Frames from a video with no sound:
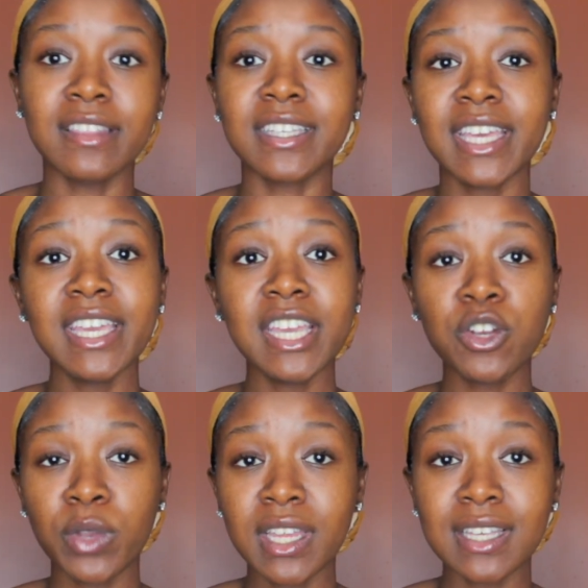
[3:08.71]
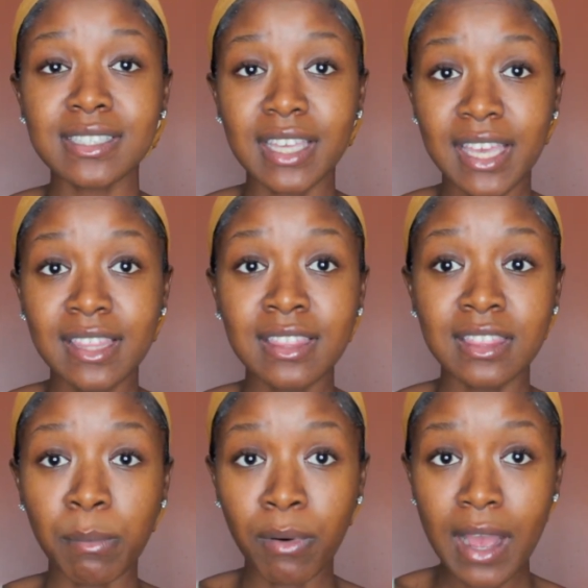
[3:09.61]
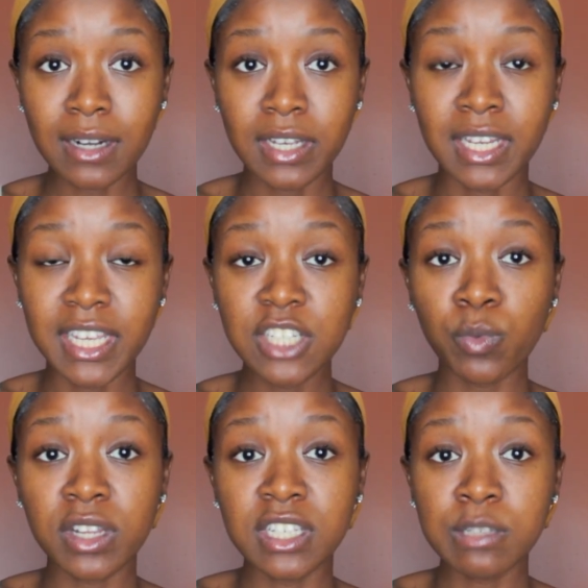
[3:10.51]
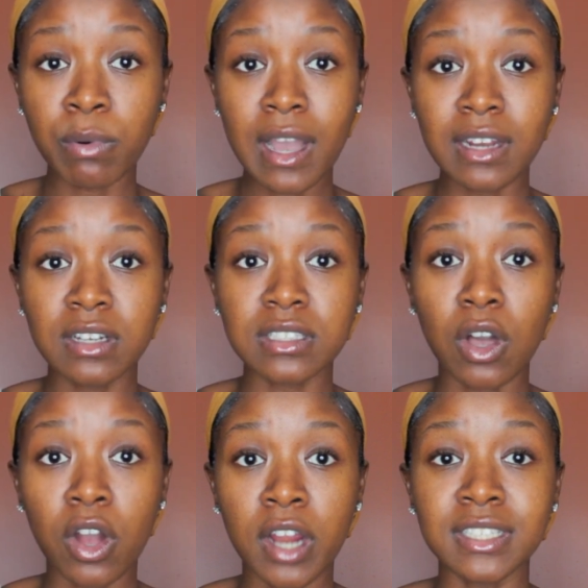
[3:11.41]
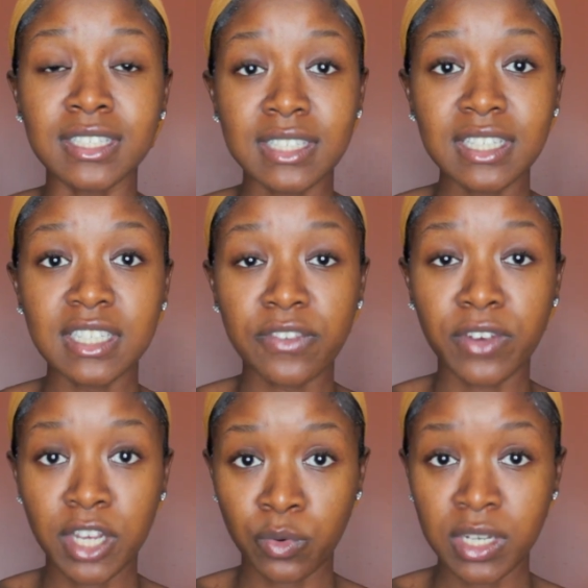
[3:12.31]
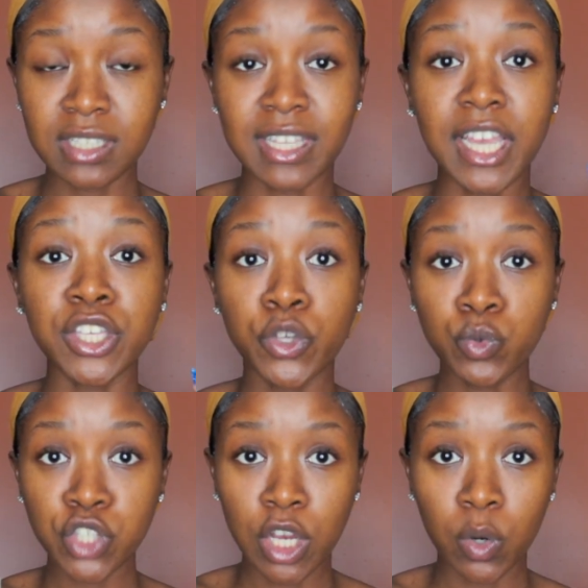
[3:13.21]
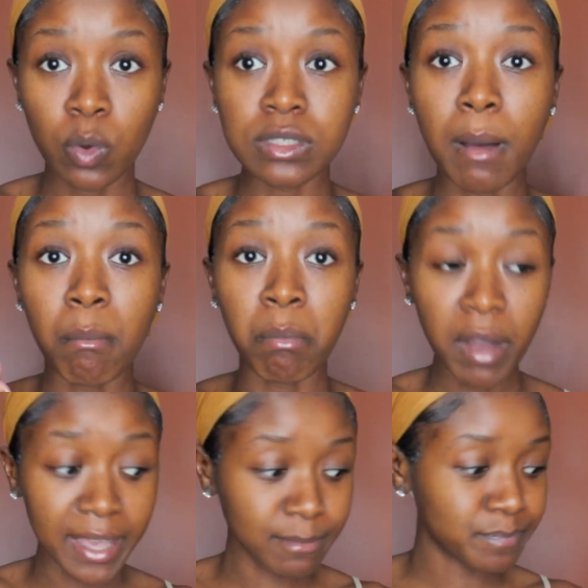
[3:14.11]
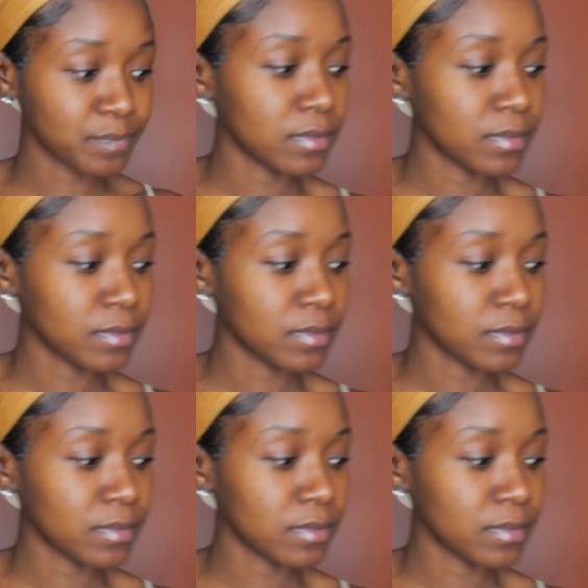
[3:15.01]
The key ingredients in the product, in each one of these products are the six different ingredients that you chose. But